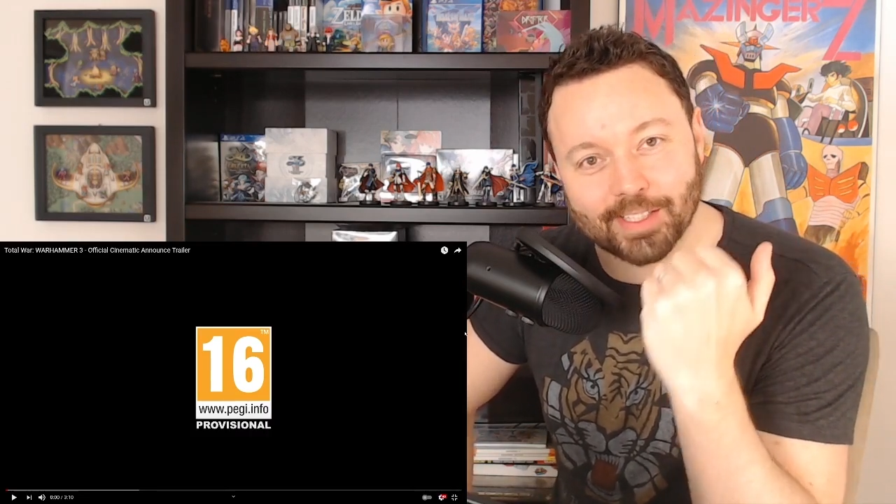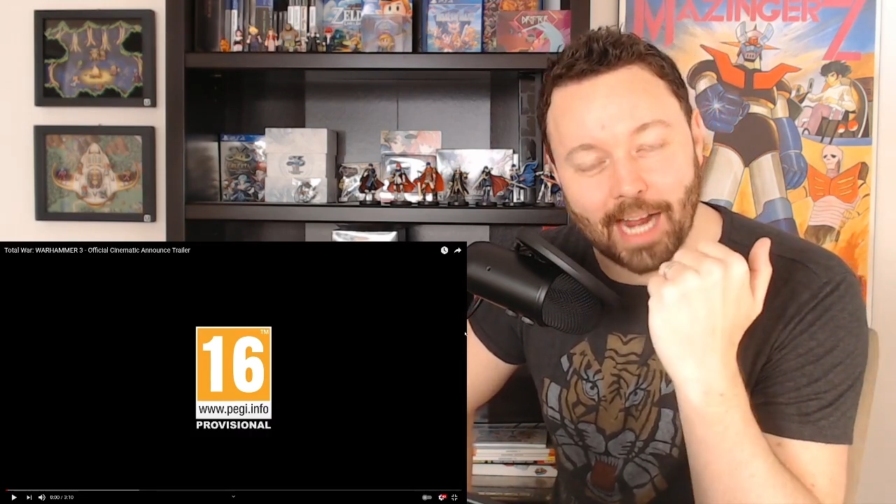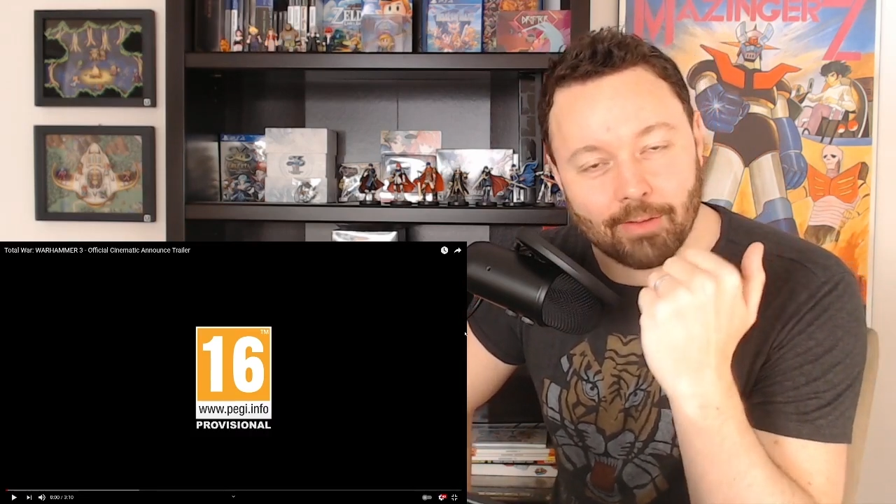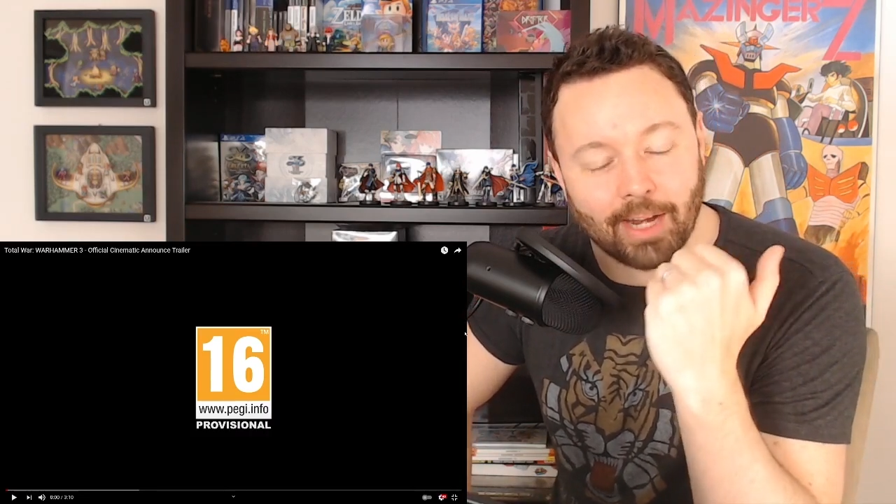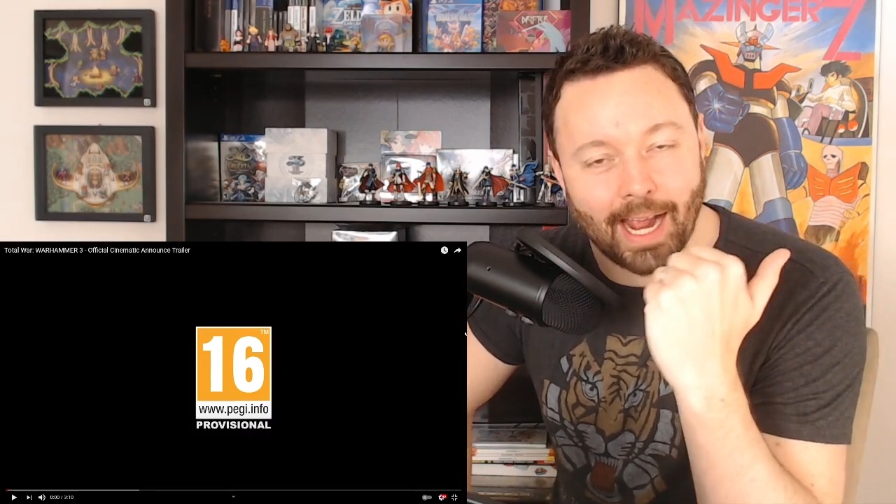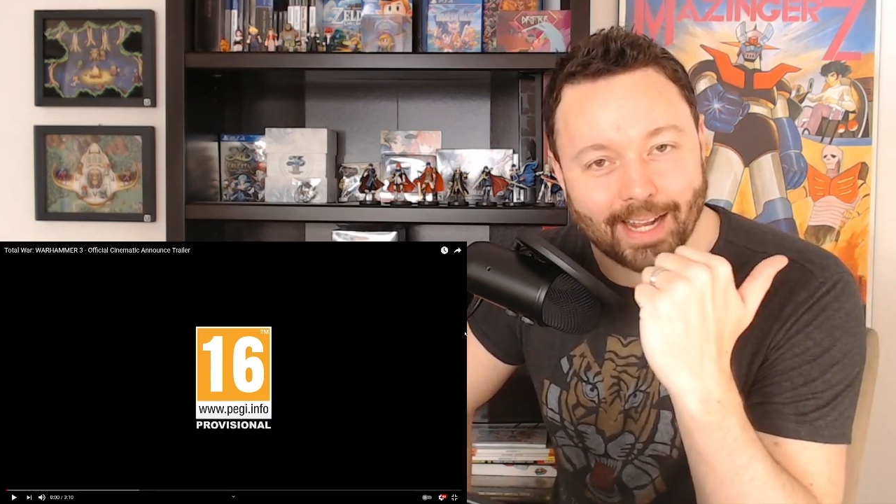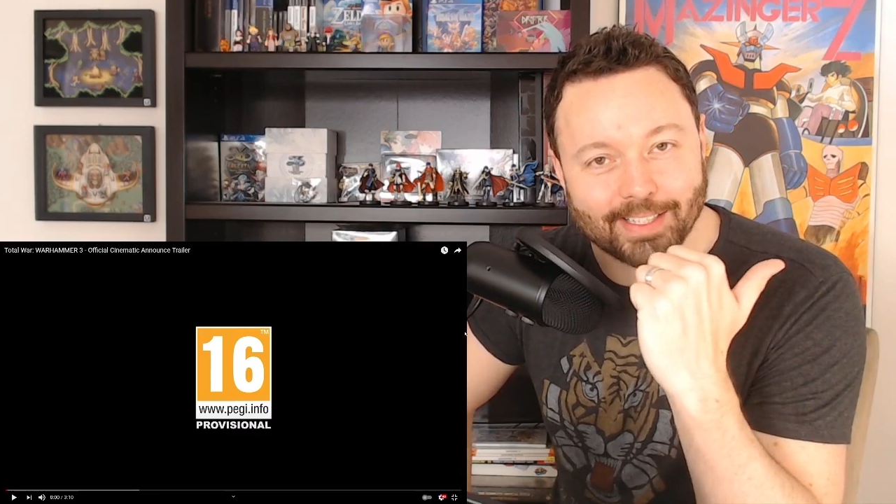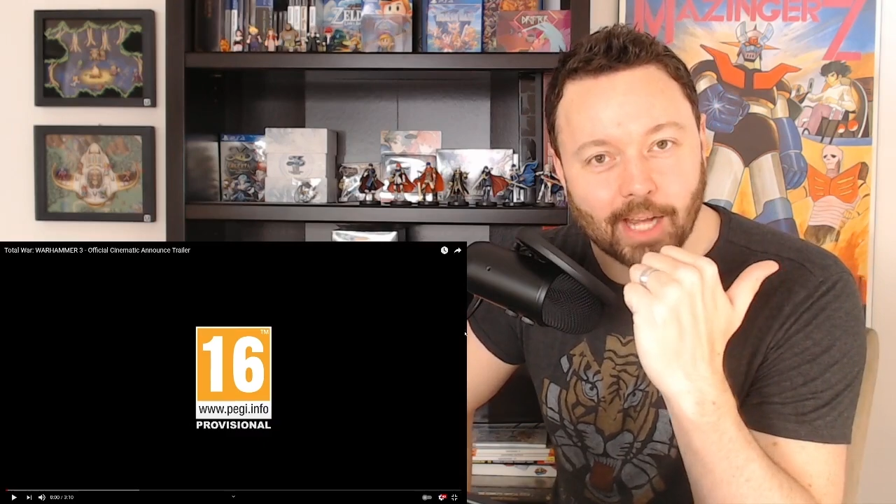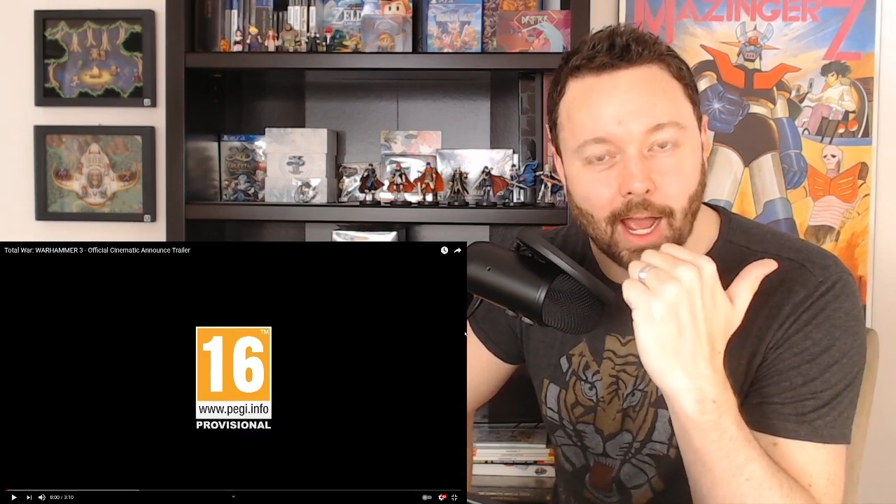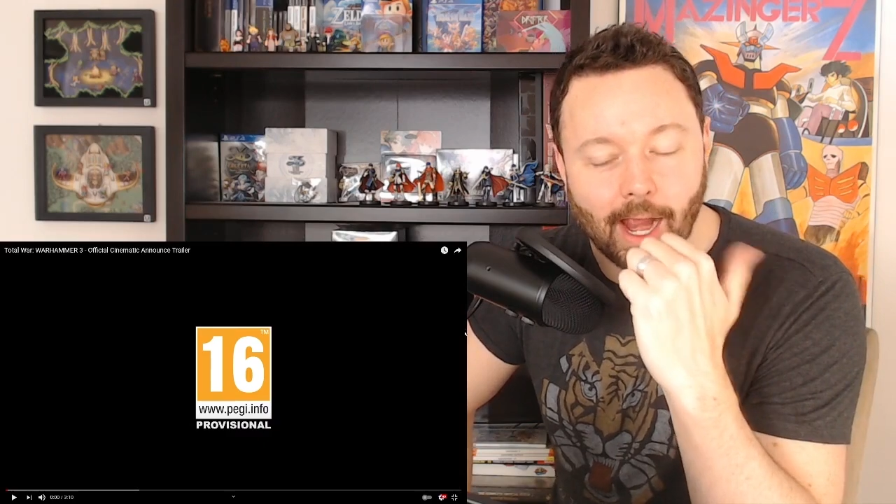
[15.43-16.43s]
haven't had
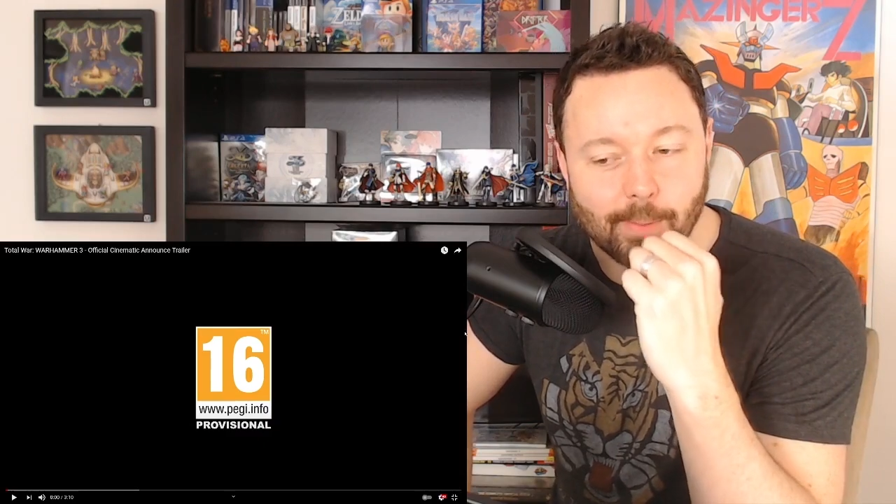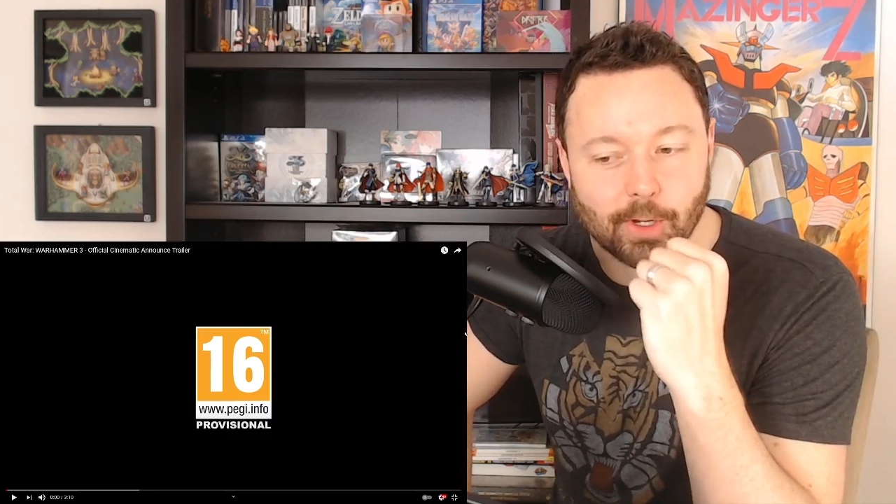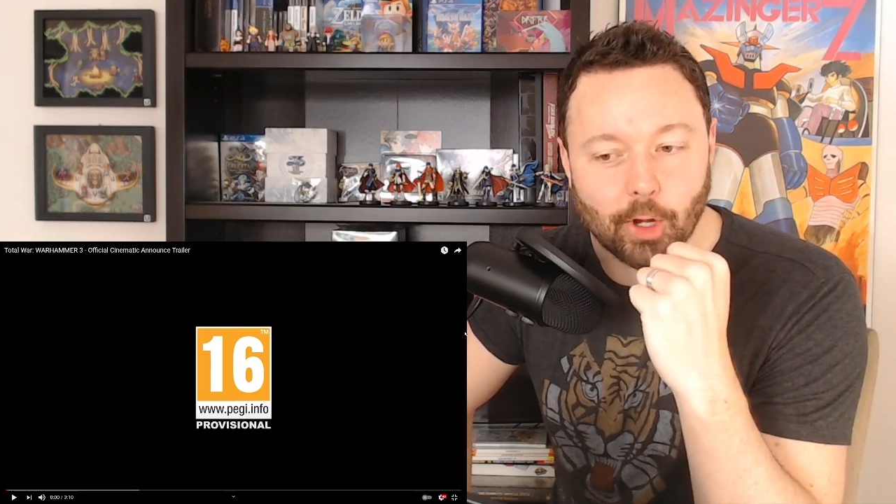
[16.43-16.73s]
time,